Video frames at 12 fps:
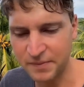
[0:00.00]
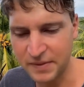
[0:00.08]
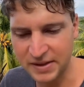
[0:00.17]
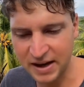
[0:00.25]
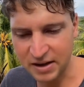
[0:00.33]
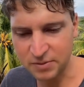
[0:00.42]

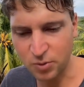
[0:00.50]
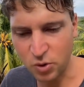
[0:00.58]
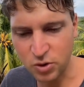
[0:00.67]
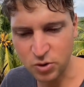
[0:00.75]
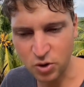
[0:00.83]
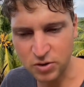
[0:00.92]
Dennis
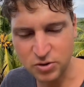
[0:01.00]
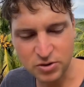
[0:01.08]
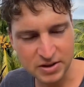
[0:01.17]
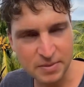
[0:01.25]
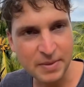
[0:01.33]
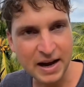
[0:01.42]
Porter also
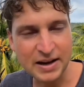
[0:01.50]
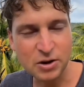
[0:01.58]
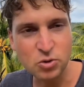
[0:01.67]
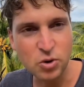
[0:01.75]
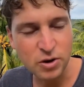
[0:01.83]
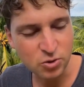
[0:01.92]
said back in
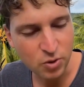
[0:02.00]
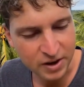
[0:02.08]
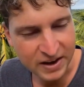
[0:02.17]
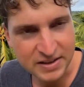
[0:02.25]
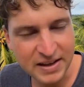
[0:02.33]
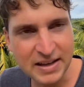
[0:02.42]

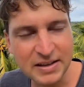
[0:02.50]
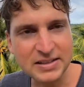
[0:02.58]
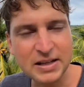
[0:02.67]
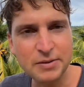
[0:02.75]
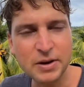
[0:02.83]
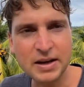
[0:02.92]
2020 that it's
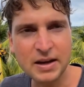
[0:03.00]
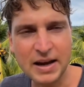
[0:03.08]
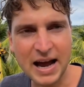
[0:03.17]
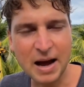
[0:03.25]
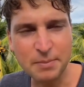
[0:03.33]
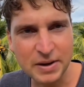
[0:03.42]
definitely going to
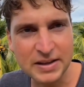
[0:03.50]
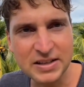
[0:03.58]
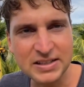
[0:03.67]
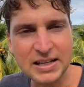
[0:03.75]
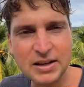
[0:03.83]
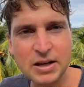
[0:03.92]
happen at the
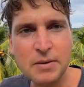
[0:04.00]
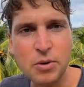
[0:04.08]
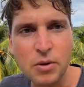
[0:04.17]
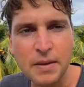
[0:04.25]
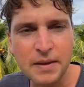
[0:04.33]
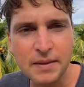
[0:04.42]
state
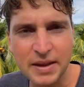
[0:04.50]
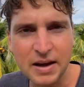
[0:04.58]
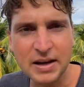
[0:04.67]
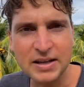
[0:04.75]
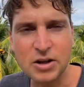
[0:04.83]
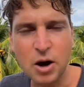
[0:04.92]
level,
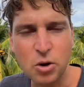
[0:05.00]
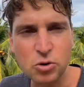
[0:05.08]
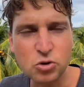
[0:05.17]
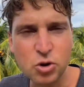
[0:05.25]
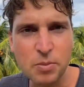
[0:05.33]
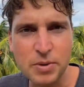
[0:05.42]
unless Donald
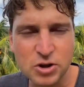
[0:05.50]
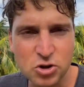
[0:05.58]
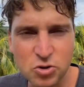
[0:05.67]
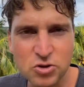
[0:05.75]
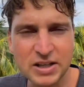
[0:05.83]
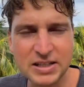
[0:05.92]
Trump
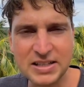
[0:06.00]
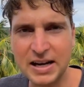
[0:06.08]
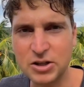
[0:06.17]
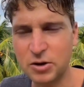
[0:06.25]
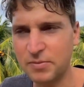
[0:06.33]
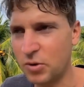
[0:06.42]
issues an
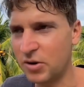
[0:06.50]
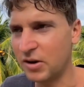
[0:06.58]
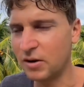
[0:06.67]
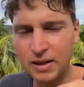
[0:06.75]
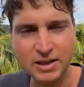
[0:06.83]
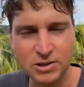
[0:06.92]
executive
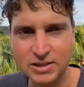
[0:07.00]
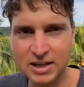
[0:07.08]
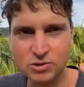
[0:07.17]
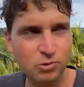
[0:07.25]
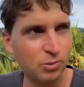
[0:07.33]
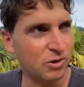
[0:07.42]
order, like a
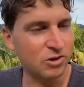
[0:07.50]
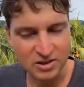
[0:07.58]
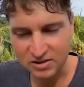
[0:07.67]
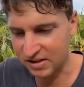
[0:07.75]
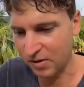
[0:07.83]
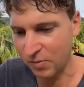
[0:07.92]
state of
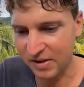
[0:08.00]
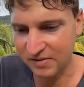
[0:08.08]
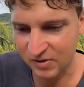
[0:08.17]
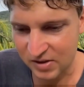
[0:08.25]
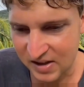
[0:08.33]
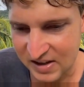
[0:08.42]
emergency or
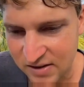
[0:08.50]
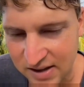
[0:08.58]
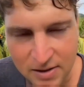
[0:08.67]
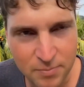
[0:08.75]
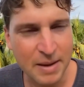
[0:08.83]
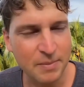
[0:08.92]
whatever law, like
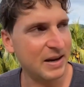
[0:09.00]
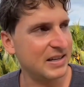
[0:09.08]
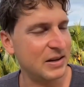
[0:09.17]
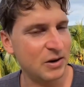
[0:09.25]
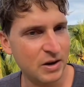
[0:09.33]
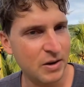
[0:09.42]
a
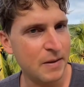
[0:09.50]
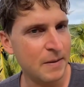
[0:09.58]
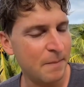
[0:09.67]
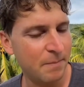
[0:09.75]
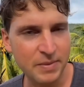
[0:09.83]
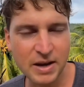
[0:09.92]
bypass law,
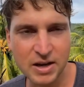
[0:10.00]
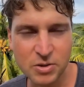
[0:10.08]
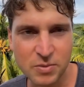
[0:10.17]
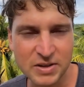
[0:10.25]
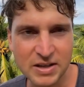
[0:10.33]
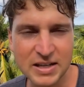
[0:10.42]
because
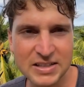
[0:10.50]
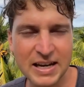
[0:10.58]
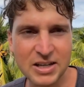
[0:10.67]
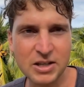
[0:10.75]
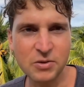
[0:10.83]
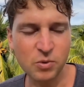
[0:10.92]
with an
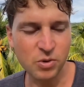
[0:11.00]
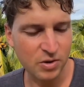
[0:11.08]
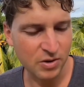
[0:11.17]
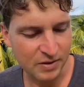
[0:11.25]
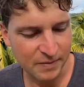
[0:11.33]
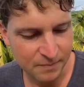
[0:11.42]
executive
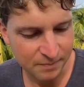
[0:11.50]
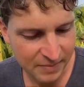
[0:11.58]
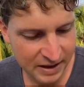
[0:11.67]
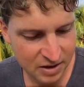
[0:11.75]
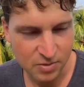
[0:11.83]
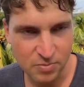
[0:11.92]
order,
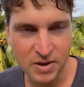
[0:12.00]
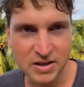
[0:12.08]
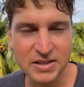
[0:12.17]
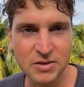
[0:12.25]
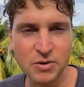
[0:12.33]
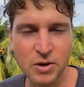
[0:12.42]
he could
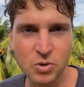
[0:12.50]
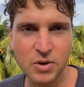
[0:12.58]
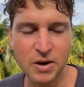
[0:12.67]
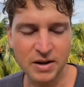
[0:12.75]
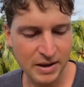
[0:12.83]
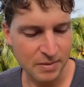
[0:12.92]
relatively
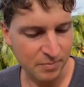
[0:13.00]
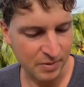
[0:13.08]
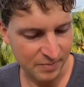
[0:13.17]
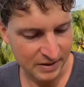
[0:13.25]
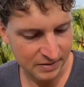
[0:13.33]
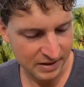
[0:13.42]
quickly
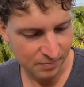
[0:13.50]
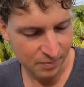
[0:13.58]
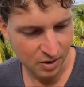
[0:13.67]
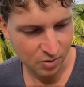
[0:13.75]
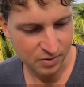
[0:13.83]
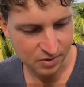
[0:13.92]
implement this
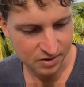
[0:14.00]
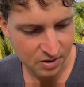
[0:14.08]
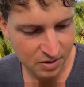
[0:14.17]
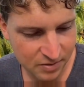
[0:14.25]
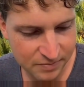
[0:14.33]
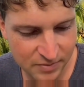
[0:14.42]
Bitcoin
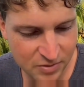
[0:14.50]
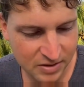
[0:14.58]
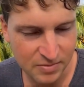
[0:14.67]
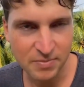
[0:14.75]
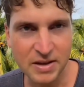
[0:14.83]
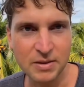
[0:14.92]
reserve, so to
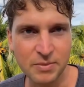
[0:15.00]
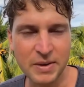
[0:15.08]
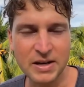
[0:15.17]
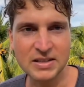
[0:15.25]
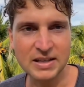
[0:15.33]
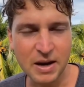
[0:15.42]
speak,
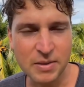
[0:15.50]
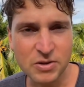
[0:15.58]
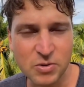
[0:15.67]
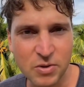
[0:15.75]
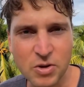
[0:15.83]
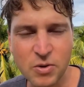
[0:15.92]
because time is
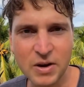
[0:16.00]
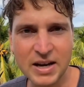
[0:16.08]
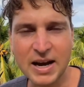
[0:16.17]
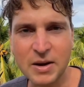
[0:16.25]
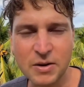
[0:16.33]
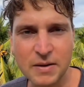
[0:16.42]
really running
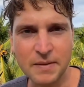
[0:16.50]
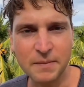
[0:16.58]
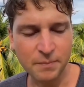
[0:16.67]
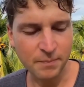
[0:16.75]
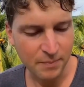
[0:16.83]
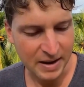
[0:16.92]
out.
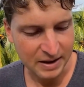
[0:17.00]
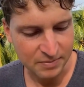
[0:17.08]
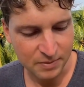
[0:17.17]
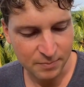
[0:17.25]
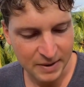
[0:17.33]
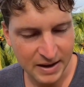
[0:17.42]

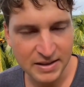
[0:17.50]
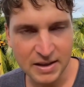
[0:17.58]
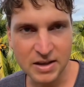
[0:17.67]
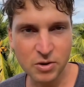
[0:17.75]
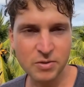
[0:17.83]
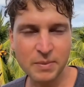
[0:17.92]
Every minute that
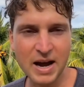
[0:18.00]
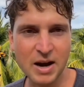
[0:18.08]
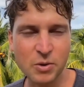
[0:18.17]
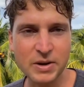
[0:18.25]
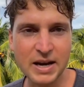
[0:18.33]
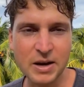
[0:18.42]
goes by
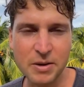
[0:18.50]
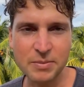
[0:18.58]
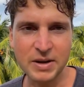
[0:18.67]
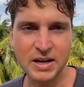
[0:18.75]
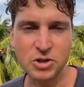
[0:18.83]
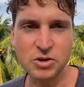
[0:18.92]
without it
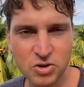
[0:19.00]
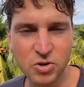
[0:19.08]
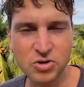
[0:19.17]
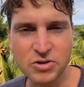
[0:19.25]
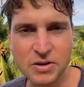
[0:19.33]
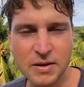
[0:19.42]
being
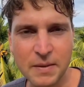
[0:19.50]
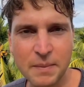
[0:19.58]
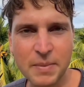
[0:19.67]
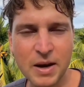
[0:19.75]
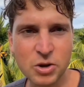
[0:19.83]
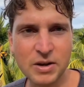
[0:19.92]
introduced,
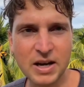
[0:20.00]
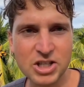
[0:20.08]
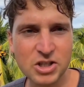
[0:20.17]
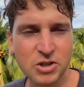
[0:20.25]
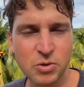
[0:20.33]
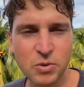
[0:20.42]
other
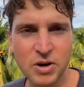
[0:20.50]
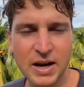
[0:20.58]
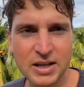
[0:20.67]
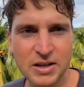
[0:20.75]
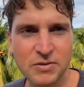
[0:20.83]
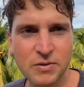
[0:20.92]
nations will
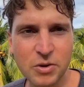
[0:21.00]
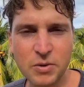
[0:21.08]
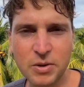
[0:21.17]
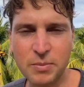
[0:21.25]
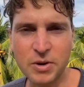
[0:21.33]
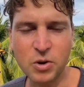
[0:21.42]
likely
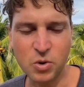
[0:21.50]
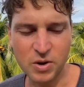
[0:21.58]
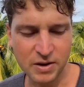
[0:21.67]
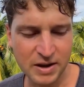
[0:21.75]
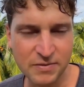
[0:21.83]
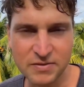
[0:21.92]
front-run
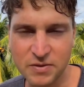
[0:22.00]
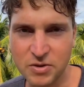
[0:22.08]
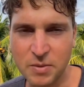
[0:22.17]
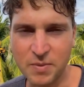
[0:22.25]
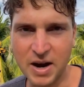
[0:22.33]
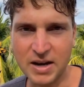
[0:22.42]
Bitcoin and fill
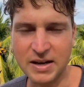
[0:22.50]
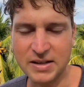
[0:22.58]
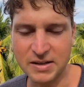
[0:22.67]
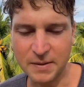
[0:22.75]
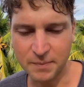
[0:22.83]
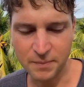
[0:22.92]
their
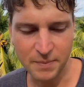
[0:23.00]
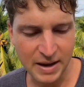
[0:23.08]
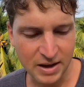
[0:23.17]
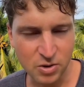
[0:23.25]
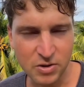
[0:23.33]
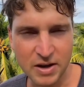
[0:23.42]
pockets.
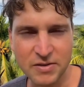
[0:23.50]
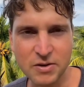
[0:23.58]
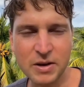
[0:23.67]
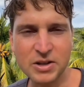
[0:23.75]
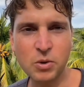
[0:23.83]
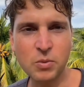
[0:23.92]
And you
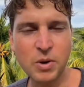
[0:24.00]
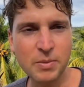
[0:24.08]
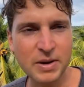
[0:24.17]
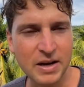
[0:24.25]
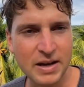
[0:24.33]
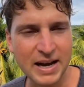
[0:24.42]
definitely don't want to
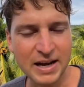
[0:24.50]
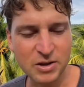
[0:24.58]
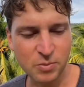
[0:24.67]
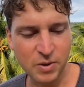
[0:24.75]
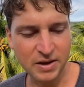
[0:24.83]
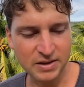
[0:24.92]
be the last
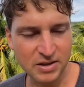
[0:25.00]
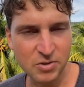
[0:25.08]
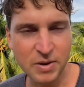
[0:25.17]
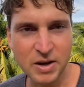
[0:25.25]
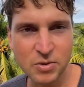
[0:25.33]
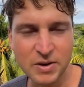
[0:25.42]
one in this
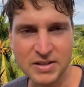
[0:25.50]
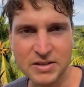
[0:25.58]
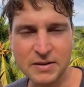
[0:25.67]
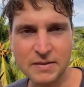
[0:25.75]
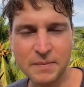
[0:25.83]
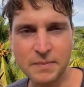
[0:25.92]
rat race.
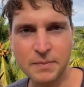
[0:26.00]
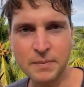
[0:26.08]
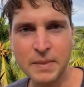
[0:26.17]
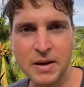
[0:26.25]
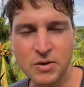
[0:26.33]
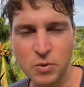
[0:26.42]

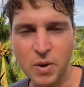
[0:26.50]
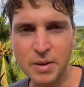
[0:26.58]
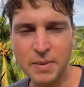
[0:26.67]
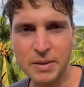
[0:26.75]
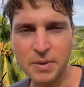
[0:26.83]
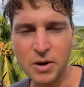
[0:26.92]
If you want to
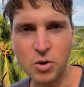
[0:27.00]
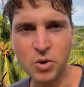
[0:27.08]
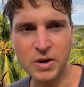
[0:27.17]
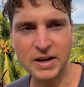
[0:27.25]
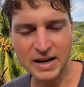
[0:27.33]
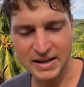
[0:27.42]
buy
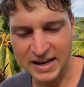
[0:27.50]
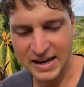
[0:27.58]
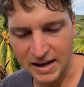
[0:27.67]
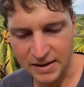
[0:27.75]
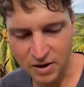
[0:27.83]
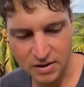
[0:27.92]
Bitcoin and get
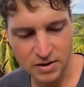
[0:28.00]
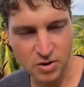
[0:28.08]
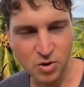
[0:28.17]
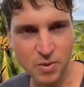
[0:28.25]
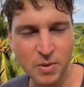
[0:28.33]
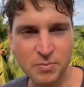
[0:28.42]
in on the
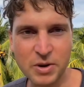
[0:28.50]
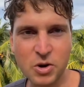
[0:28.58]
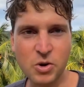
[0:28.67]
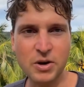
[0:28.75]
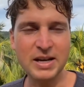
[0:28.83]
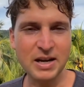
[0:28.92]
global
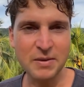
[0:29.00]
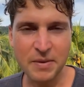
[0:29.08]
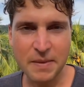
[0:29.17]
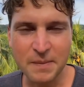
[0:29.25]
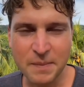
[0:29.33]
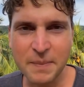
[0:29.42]
Bitcoin game,
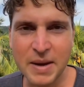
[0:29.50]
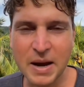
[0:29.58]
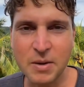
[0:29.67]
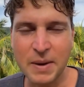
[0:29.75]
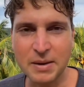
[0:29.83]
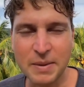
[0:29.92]
I
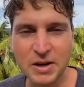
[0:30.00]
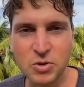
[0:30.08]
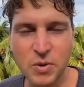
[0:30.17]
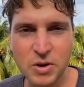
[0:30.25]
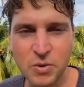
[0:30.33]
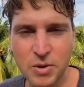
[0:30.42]
recommend
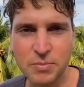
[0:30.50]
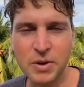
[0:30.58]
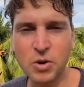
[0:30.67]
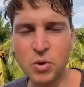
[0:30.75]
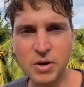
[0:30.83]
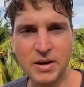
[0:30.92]
21
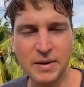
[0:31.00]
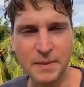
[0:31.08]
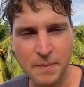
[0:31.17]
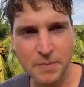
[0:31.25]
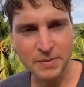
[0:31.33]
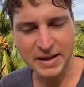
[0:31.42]
Bitcoin,
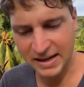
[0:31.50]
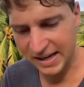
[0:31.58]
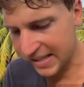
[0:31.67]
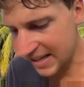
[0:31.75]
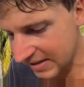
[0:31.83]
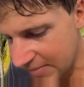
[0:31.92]
the
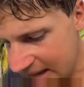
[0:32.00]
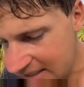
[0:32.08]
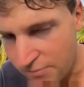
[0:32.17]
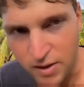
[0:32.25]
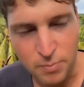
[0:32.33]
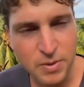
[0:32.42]
easiest way to
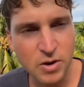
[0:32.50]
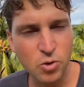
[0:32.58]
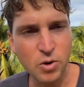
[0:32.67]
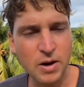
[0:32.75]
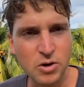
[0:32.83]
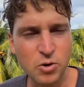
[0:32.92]
buy
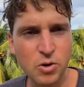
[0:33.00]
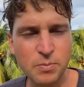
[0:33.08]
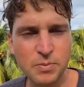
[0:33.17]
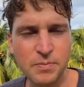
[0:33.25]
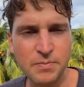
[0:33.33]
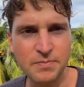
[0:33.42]
Bitcoin in Europe.